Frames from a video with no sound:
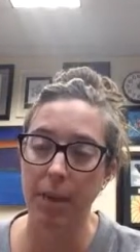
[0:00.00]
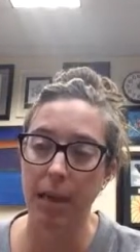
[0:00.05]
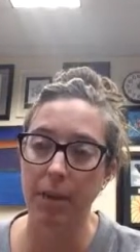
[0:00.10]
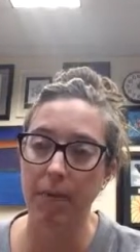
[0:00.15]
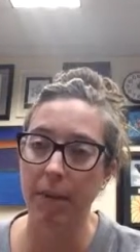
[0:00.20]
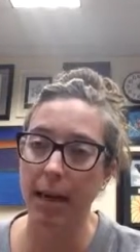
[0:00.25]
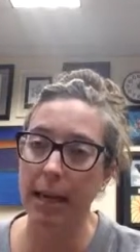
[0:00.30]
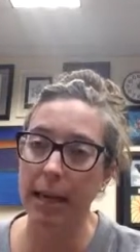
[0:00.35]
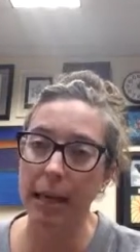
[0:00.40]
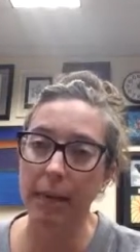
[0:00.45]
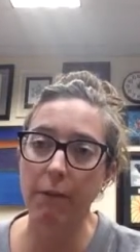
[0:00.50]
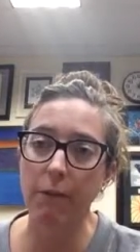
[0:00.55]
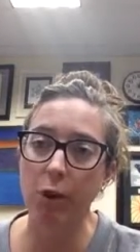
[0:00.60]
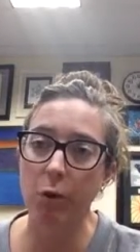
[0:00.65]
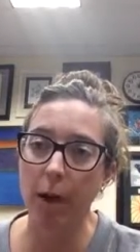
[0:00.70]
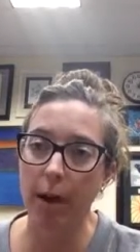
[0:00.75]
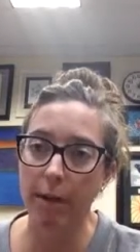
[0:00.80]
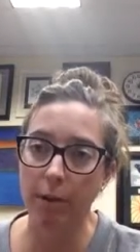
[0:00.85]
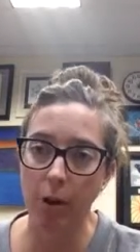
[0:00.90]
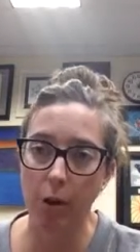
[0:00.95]
If any of
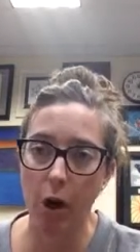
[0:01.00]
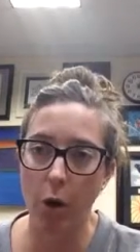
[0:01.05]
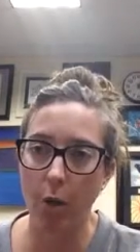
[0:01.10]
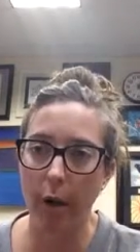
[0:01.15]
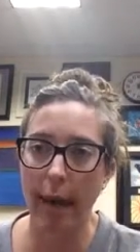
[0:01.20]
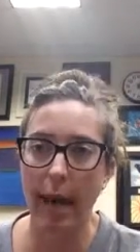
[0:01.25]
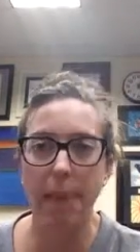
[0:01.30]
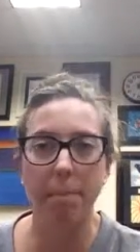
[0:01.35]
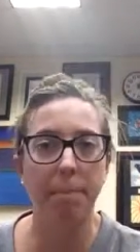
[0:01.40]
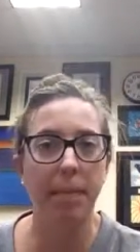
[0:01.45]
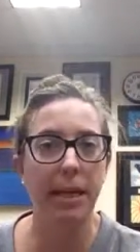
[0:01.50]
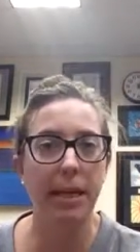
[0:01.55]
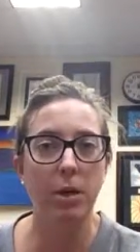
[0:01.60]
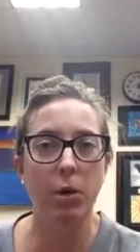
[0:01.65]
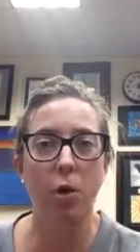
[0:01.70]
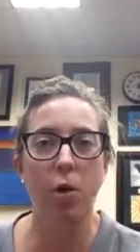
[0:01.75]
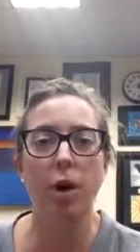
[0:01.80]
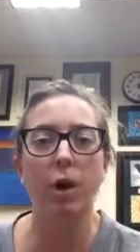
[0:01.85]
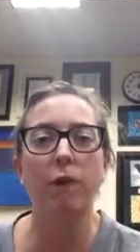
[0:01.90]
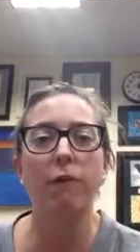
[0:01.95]
you ever go camping
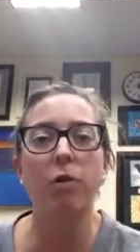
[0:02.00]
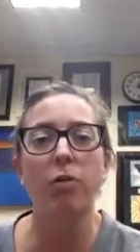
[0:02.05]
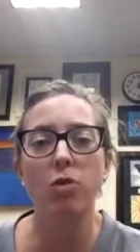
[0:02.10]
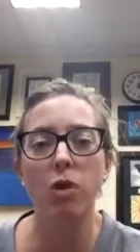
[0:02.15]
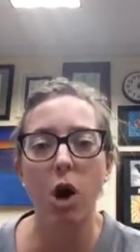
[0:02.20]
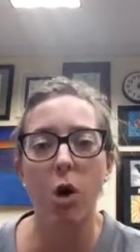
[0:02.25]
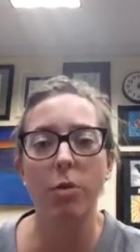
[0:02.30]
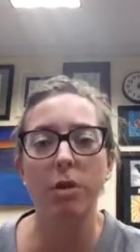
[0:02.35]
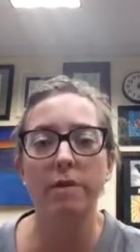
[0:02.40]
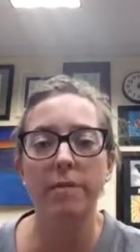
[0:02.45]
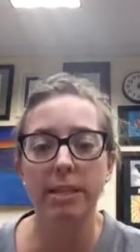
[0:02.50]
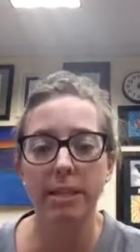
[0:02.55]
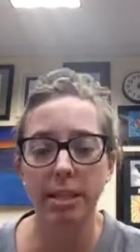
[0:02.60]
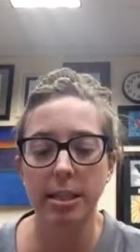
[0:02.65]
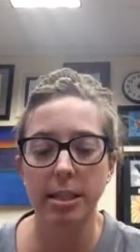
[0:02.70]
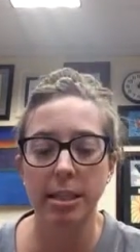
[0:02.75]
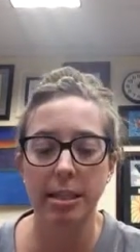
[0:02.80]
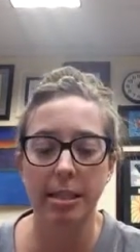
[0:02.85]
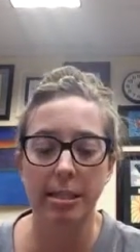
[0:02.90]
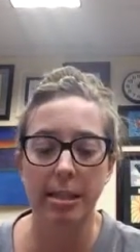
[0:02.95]
or if you go and
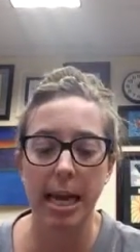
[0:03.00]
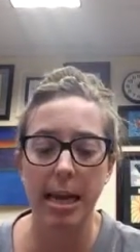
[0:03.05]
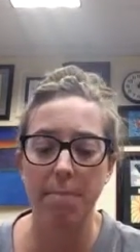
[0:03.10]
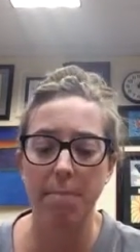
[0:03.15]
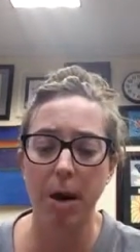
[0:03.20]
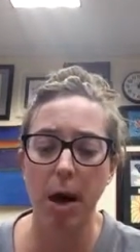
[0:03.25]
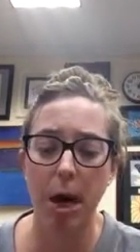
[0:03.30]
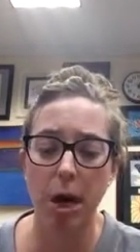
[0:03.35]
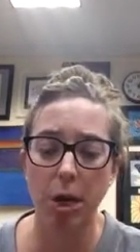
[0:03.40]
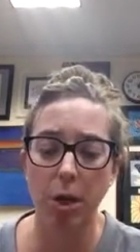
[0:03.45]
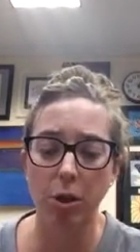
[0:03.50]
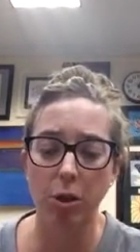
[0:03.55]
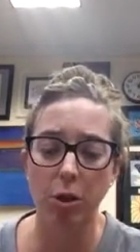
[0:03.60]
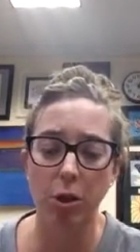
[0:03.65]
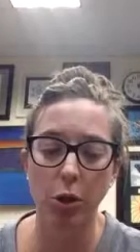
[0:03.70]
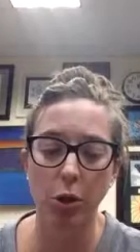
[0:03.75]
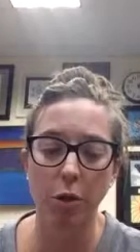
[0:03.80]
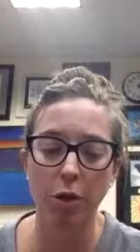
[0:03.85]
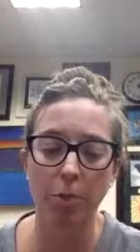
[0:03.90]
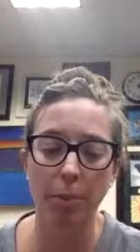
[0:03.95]
visit the state
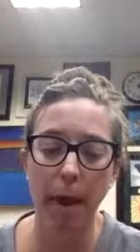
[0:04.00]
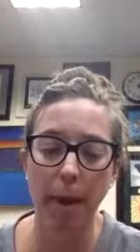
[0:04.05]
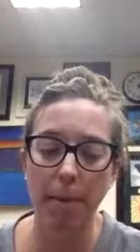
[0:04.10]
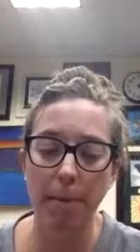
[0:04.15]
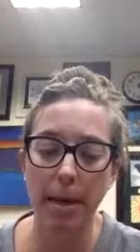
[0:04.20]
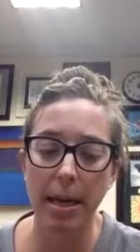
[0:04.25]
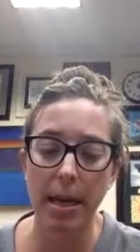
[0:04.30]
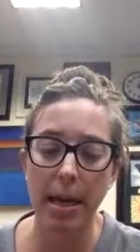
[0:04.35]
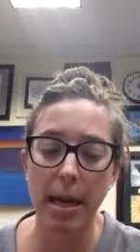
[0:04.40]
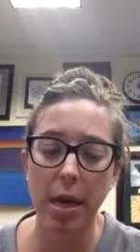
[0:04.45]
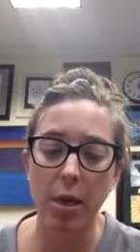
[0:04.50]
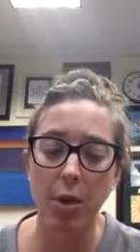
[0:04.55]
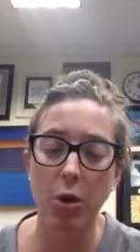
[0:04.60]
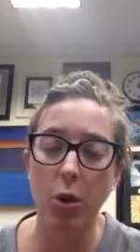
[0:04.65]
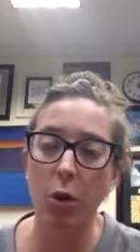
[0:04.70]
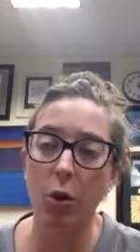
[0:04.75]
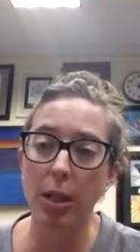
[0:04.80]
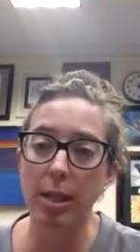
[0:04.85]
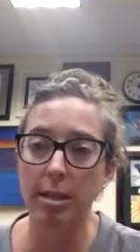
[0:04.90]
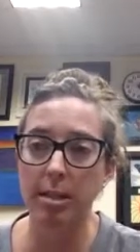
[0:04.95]
parks, you've maybe
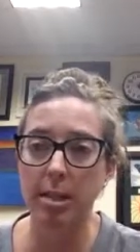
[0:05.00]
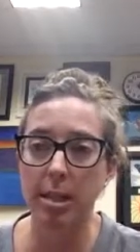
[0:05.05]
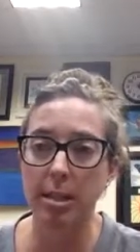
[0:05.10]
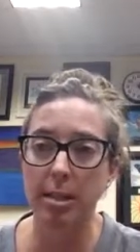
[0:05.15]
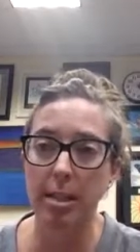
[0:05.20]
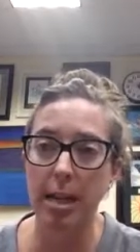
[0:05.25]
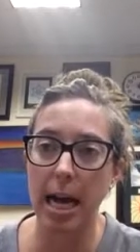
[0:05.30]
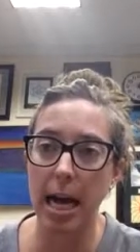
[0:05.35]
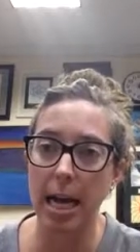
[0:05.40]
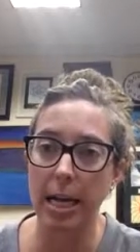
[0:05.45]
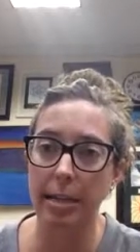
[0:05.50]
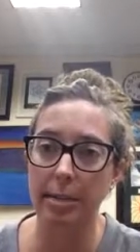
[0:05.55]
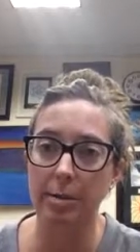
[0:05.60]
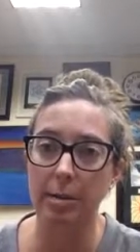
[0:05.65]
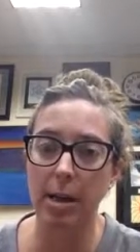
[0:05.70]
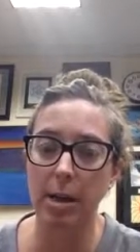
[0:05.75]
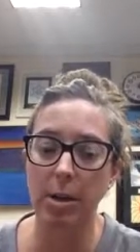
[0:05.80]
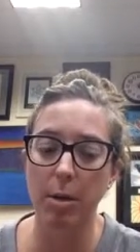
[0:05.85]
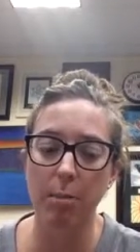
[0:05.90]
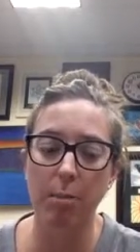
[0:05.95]
noticed the
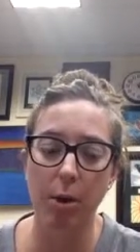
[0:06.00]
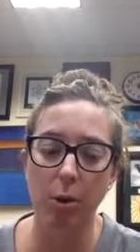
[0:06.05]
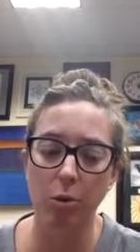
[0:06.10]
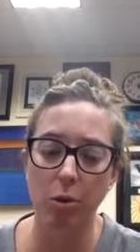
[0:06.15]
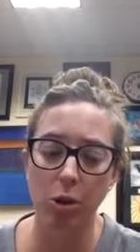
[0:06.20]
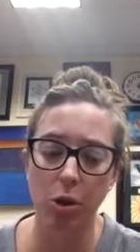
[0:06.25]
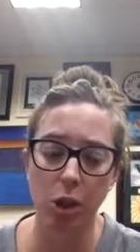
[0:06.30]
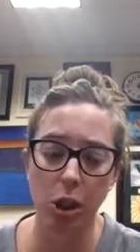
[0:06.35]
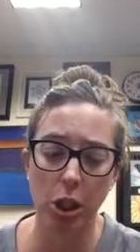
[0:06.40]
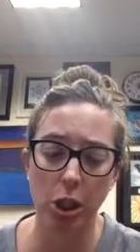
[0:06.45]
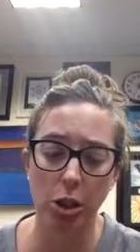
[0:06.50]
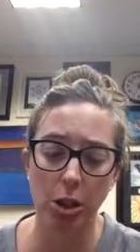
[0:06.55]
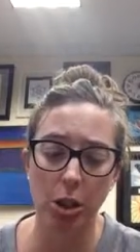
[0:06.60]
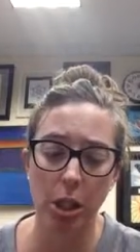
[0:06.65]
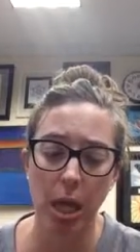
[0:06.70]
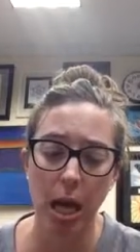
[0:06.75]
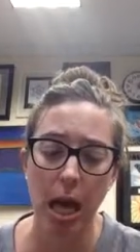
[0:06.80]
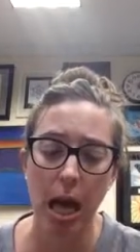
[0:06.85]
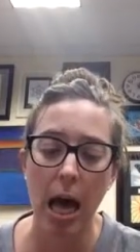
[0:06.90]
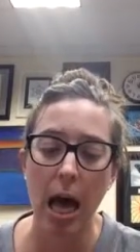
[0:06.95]
signs and the
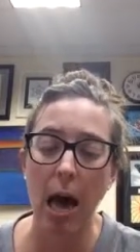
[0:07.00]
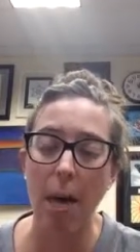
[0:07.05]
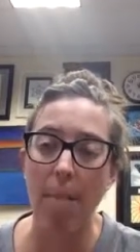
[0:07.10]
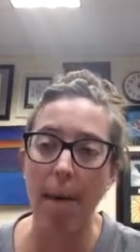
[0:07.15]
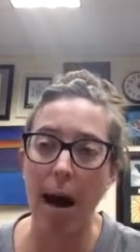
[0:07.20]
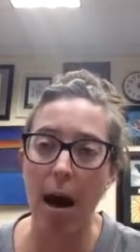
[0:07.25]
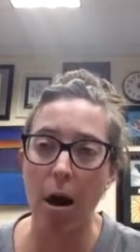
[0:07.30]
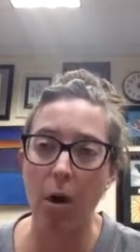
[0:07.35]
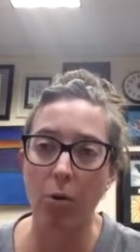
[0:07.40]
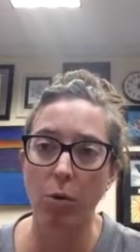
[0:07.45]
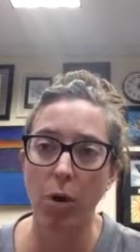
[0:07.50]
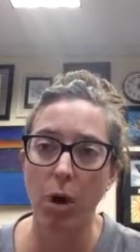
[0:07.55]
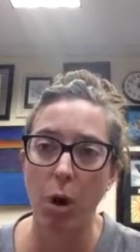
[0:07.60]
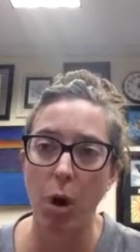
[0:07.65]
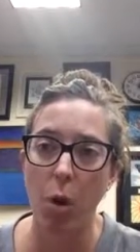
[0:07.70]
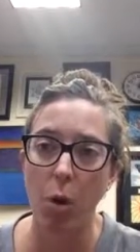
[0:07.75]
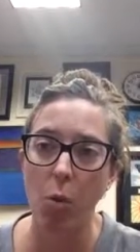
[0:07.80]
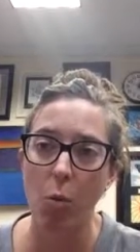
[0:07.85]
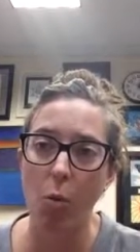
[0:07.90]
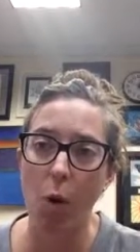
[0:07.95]
posters about
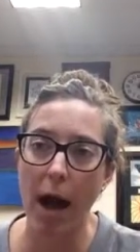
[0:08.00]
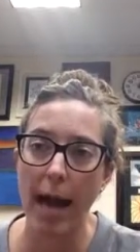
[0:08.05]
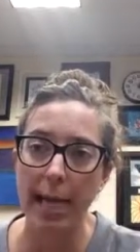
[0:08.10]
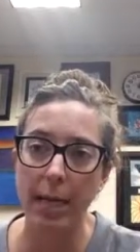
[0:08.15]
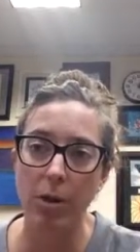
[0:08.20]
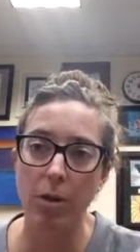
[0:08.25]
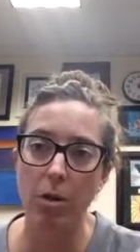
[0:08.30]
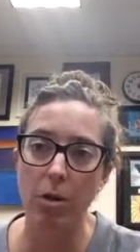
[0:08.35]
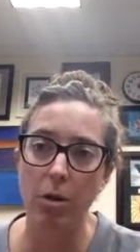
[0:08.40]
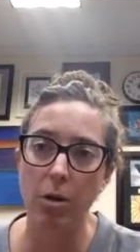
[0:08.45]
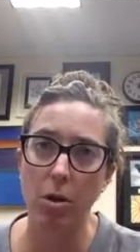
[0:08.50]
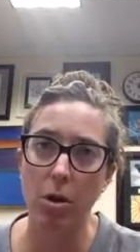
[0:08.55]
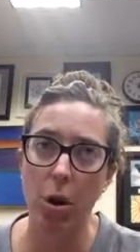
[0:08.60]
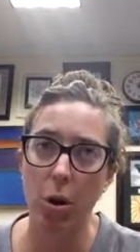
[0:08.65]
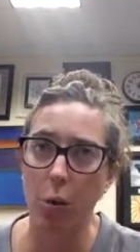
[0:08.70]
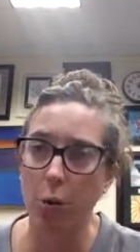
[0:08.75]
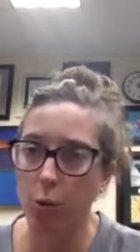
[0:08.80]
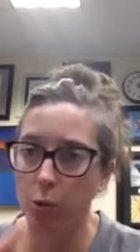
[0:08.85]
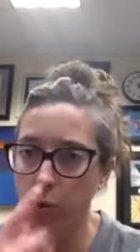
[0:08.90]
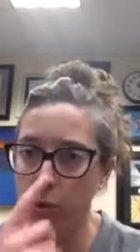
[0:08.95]
white
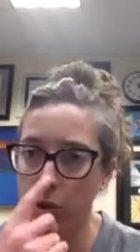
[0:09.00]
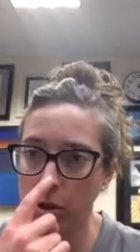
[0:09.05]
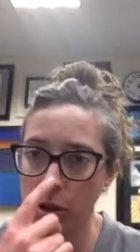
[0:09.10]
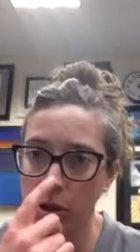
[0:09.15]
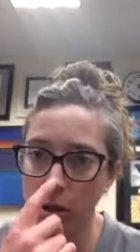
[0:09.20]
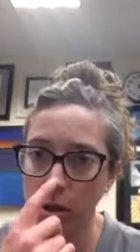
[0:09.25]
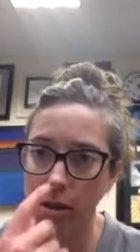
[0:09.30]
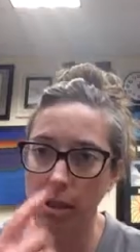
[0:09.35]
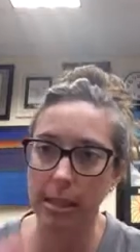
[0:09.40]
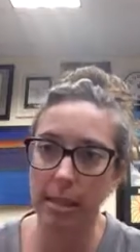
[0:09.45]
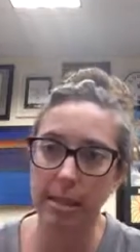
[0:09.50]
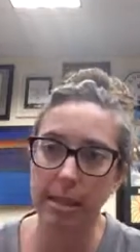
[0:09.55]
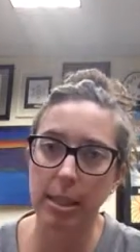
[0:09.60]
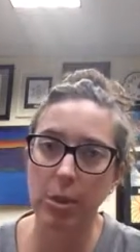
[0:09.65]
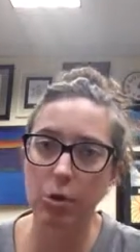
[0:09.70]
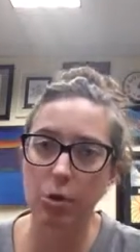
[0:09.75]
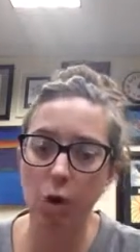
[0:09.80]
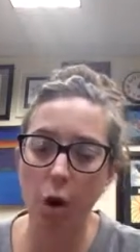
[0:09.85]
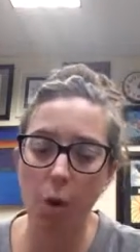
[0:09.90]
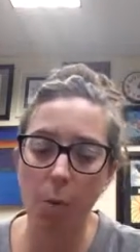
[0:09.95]
nose
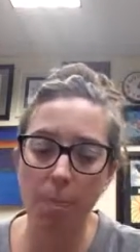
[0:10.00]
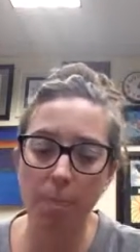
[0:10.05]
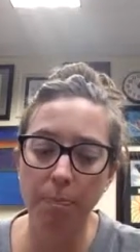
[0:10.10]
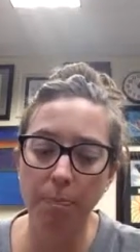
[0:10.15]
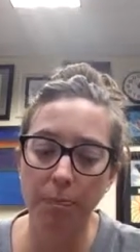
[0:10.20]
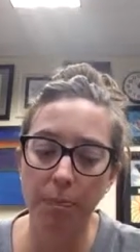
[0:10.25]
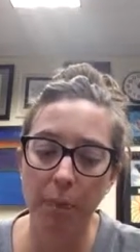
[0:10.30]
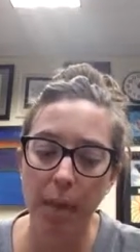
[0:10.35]
syndrome.